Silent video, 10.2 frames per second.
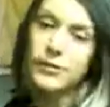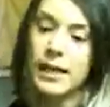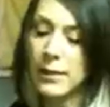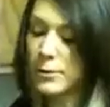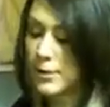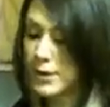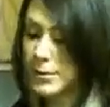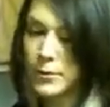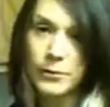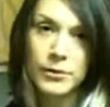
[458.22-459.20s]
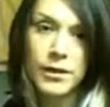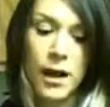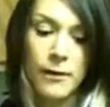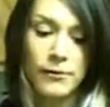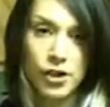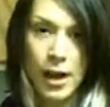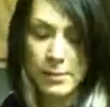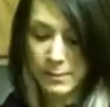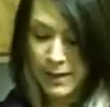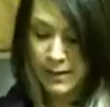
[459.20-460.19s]
tablespoons of
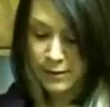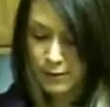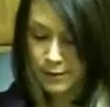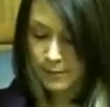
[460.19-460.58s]
chopped basil.